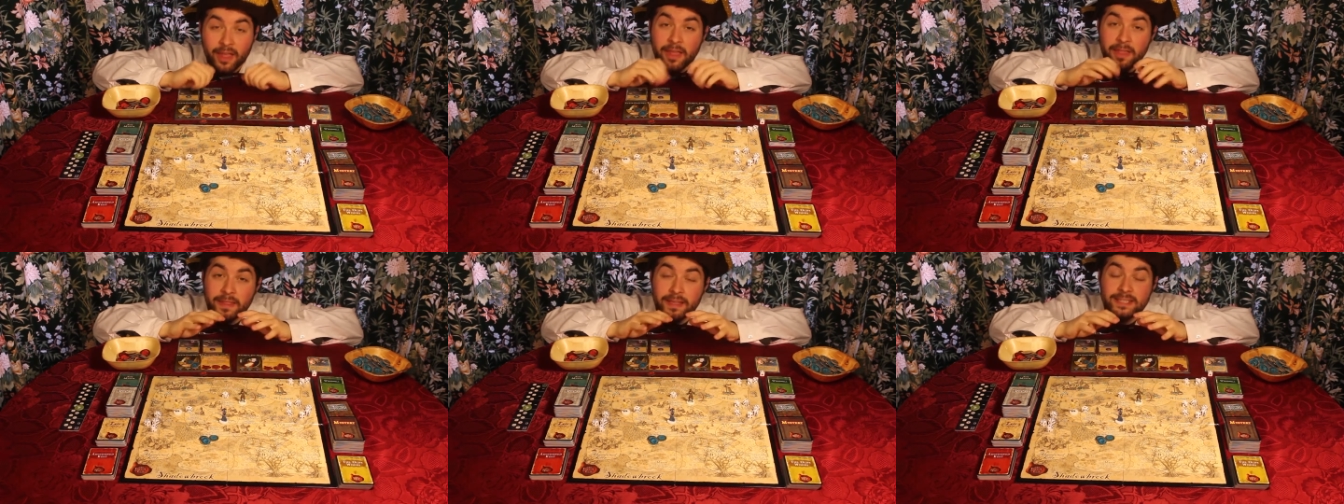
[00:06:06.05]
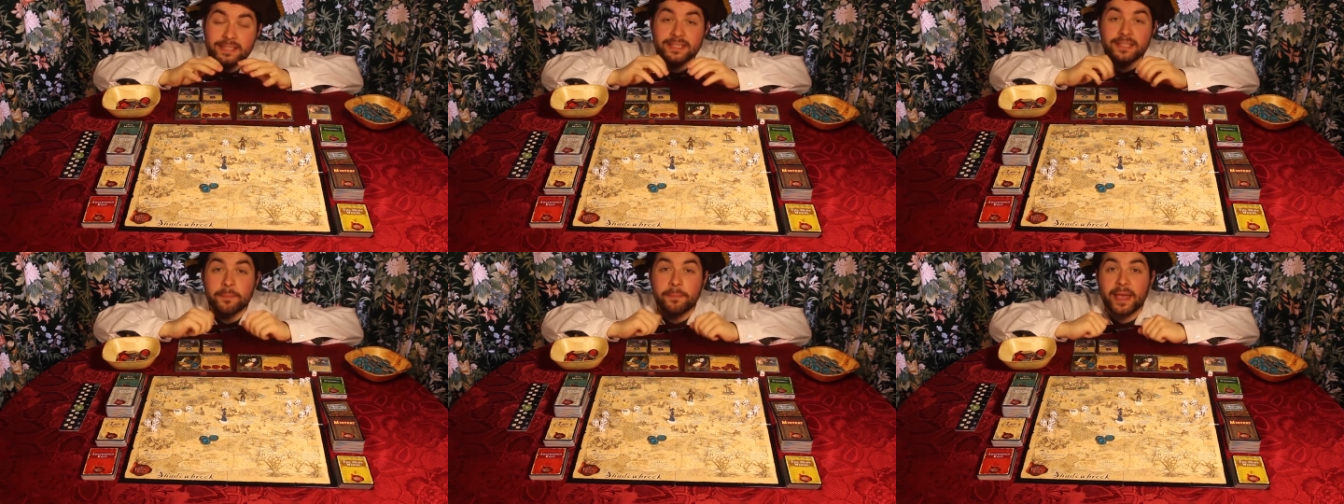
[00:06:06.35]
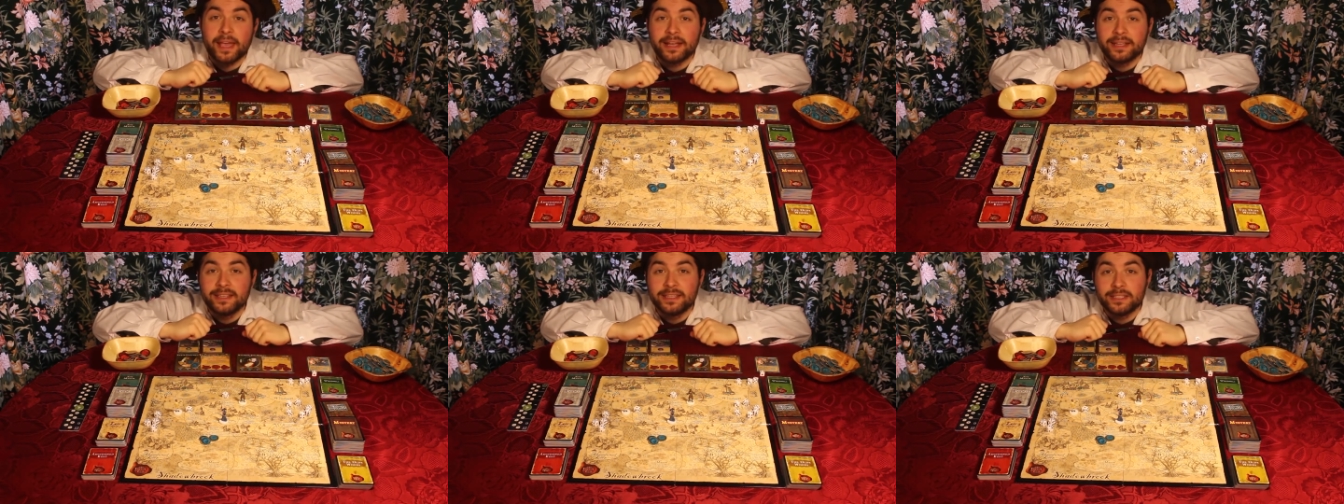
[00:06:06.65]
This is a
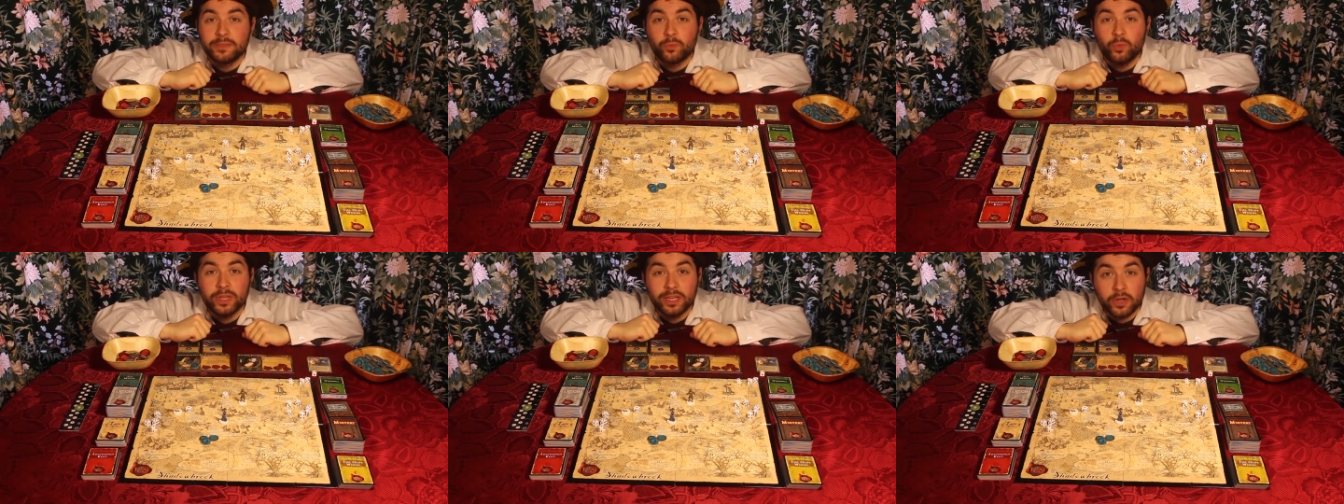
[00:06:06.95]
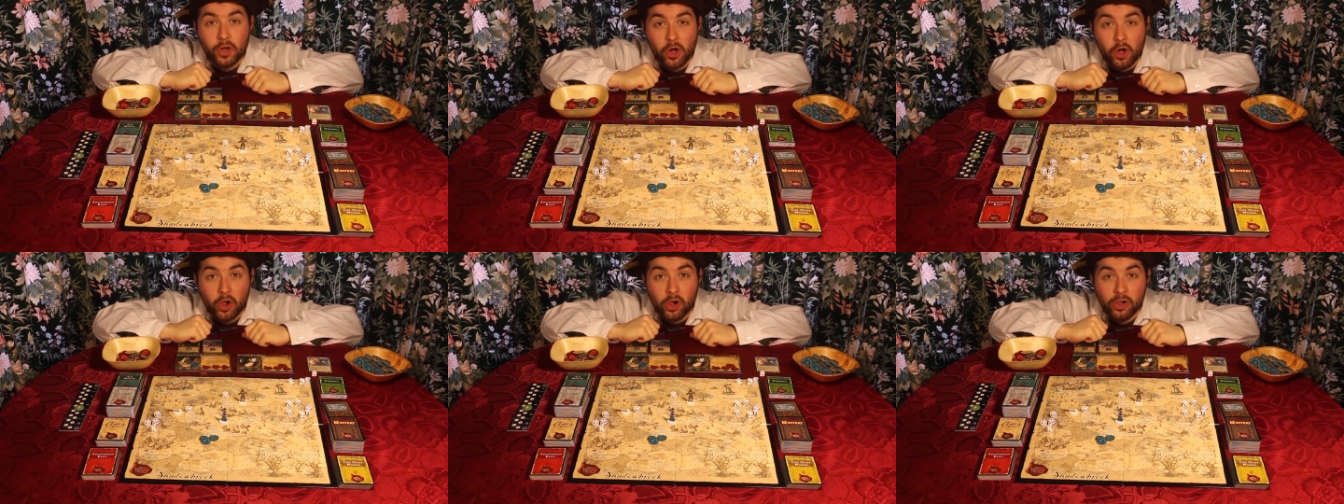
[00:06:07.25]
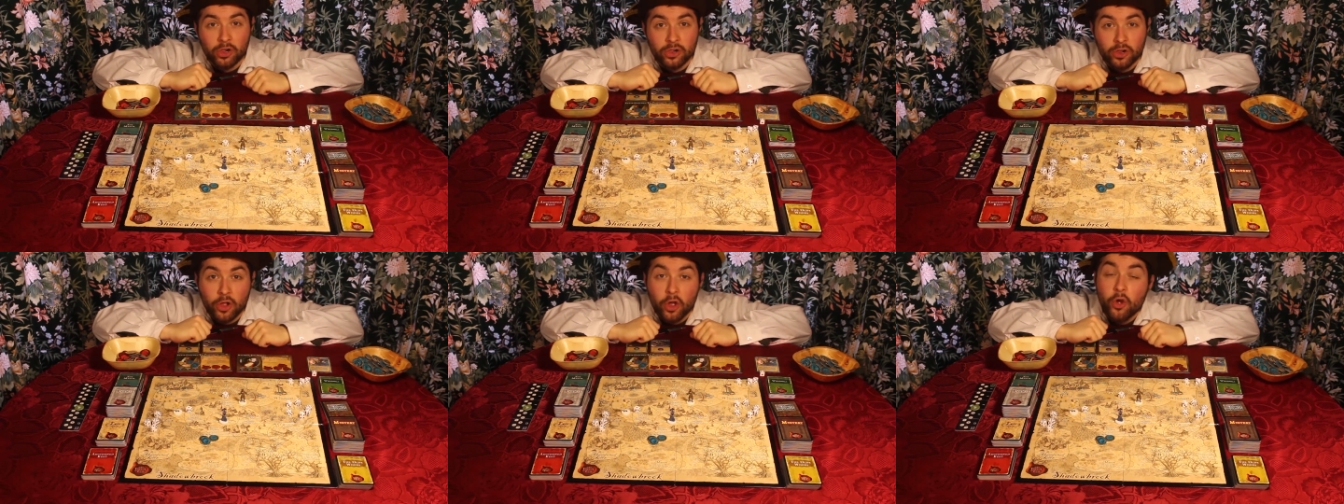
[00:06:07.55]
mechanism we
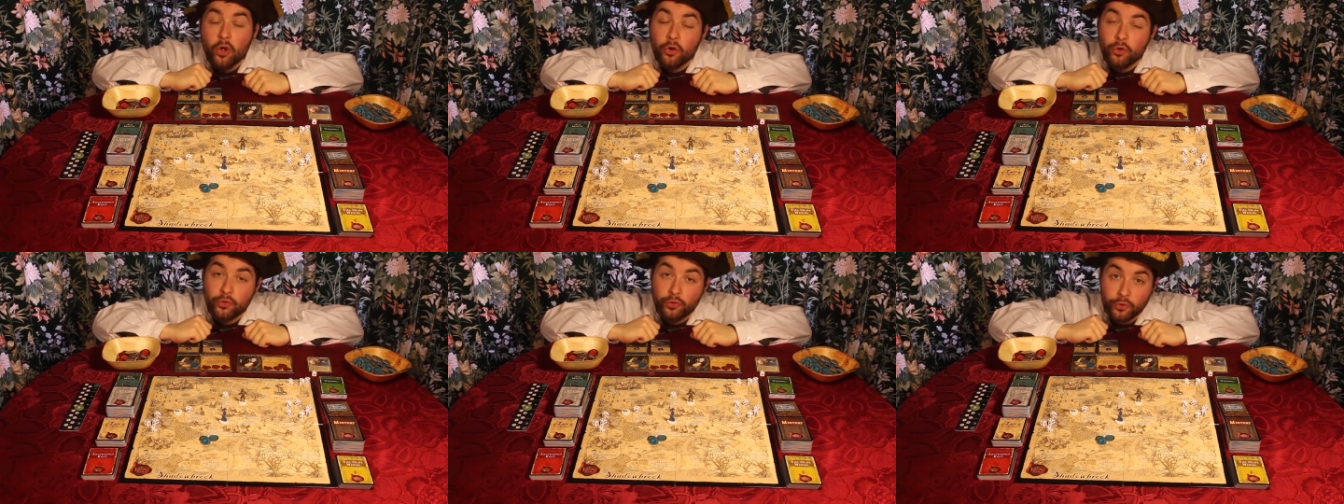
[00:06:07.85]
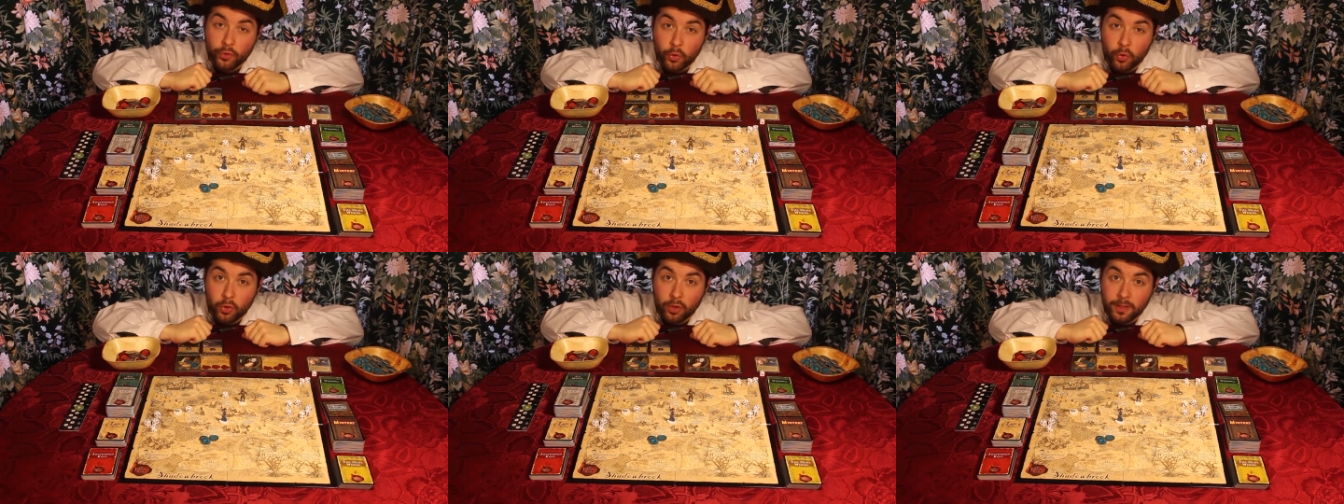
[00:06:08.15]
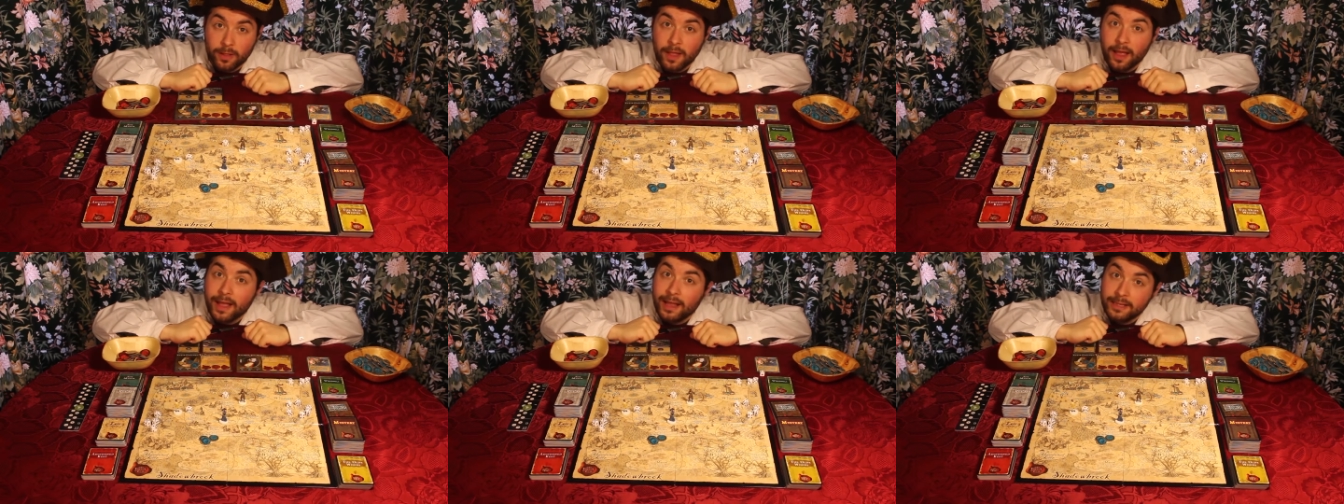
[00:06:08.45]
call roll
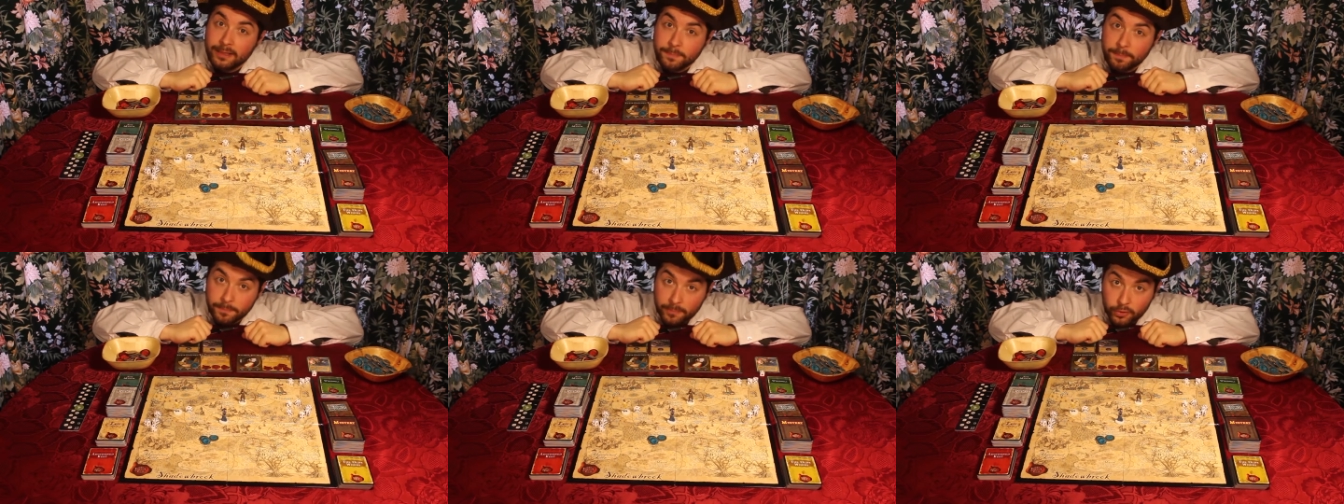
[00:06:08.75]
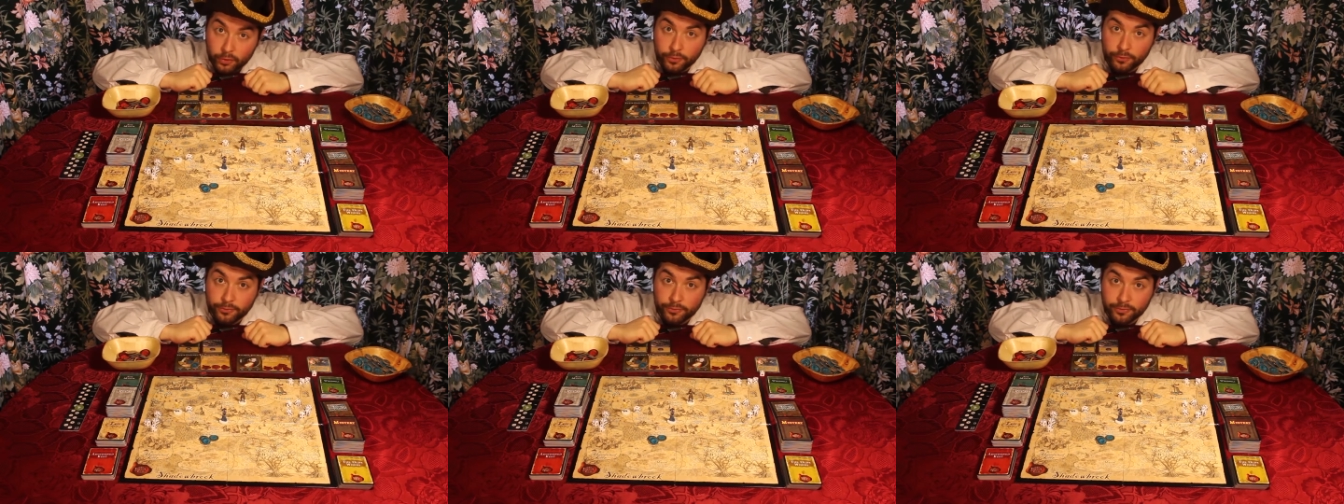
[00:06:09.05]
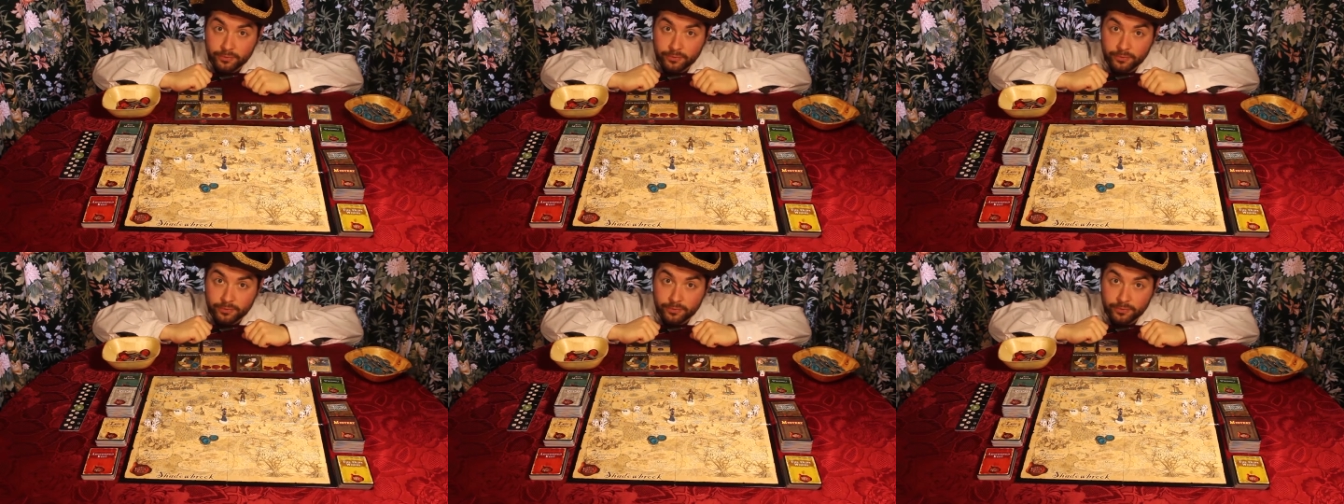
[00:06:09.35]
and move.